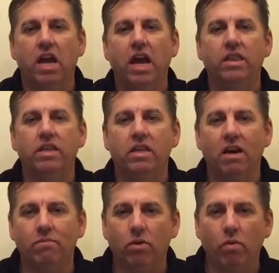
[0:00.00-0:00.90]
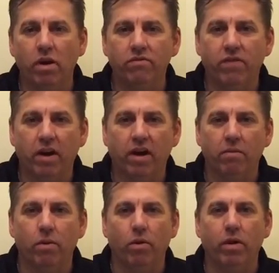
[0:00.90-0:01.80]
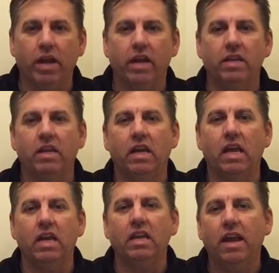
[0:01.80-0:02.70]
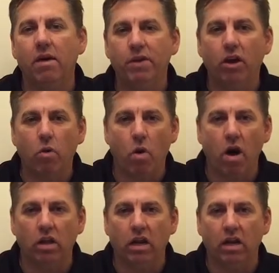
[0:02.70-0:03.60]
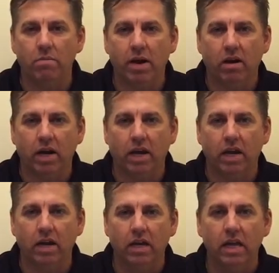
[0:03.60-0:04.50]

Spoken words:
and the number one variable in the income inequality in America.